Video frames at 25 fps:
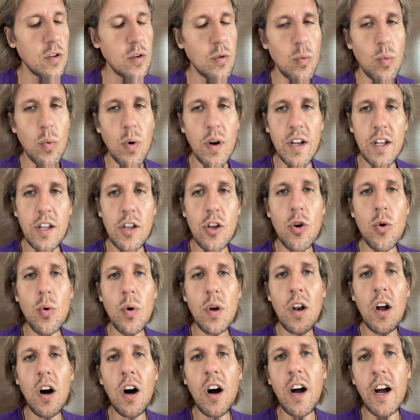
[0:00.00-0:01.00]
where you
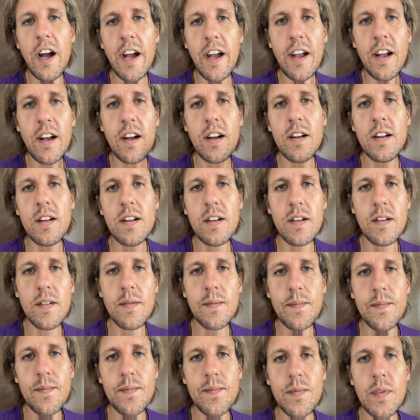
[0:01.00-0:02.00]
and I
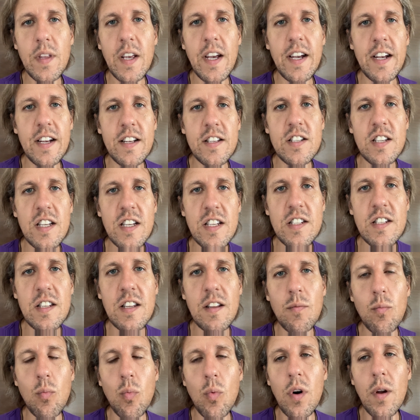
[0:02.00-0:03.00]
exist
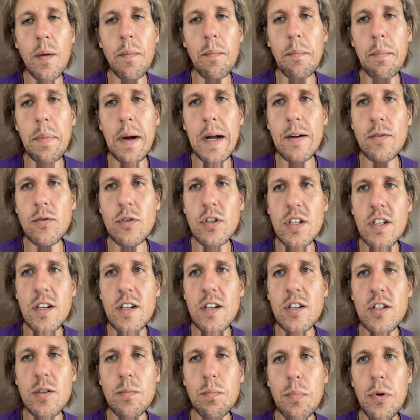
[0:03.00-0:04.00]
in one
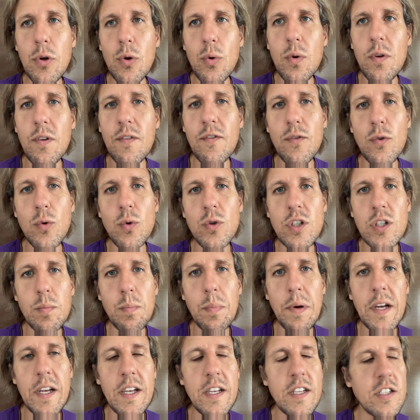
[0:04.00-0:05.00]
bounteous, beautiful
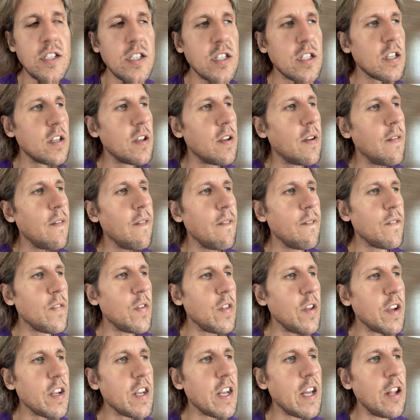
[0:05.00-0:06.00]
space
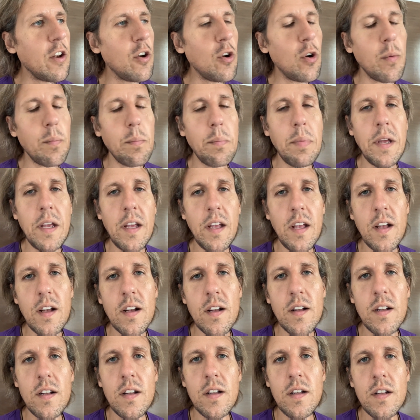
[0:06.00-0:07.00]
that cannot be
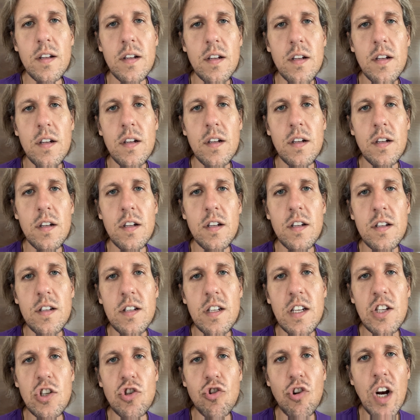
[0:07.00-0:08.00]

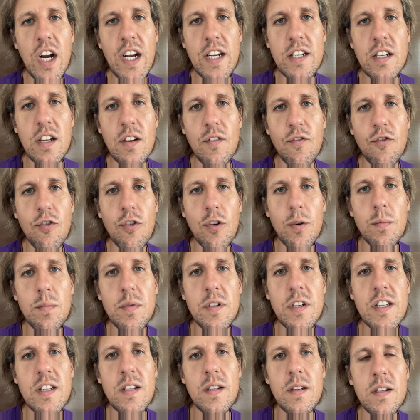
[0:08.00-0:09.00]
detracted
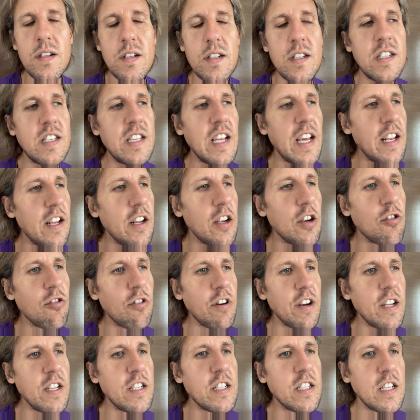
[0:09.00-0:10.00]
from,
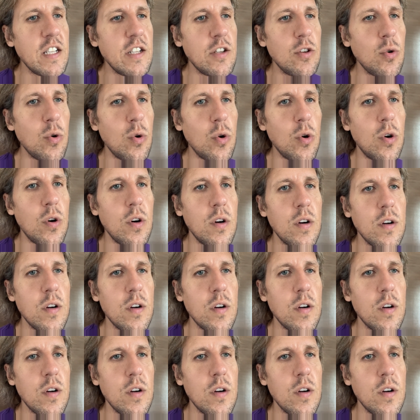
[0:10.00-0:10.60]
denigrated, or